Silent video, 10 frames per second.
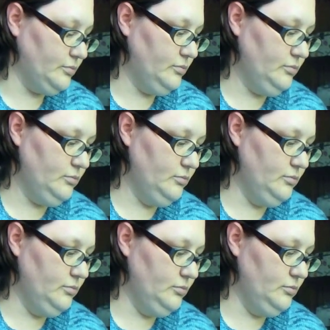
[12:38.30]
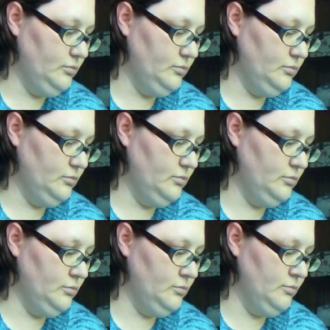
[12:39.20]

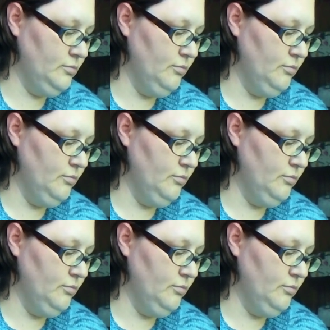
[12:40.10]
[no speech]